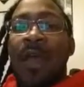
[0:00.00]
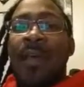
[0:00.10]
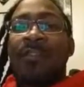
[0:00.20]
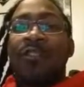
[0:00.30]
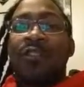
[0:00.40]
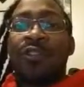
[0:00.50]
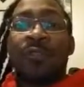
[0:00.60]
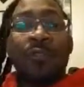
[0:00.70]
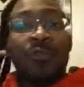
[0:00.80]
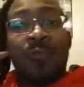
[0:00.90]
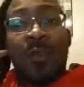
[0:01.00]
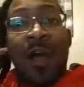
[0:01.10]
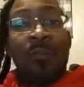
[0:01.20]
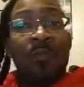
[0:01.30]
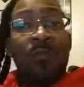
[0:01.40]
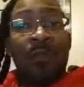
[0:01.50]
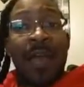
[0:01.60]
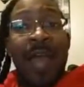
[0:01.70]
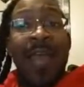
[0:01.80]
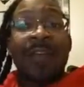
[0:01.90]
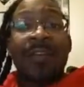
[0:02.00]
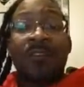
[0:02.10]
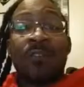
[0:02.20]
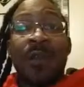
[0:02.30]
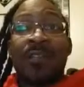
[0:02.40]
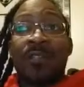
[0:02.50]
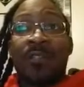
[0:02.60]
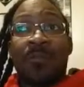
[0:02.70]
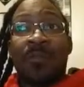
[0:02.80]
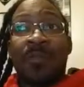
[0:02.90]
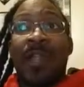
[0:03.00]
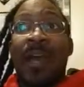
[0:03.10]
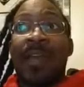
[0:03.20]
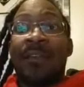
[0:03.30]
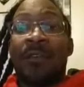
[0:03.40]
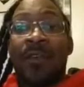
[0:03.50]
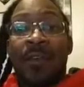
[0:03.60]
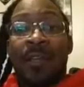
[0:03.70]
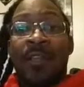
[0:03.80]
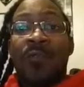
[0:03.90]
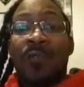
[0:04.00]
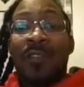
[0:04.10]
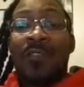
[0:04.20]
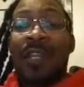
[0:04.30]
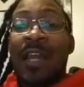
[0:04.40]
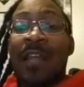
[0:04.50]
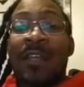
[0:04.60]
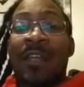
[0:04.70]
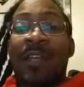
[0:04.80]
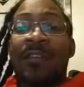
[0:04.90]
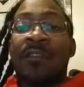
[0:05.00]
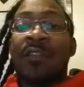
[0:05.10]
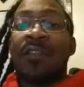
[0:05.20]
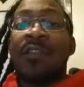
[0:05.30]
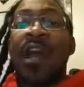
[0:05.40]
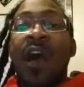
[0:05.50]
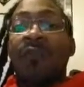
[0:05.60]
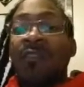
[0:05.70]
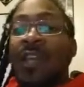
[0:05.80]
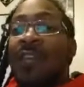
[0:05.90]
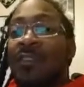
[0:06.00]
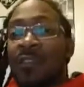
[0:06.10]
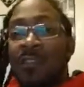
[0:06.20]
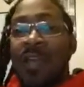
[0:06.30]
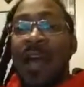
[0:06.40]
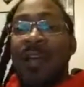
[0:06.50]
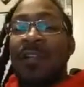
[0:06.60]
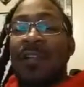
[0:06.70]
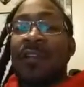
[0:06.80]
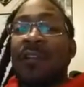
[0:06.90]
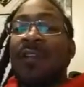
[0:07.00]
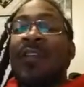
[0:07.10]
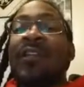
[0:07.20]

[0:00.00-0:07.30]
As a juror, you probably want to ask questions and be like, can you please say that again? The conversation is not clear.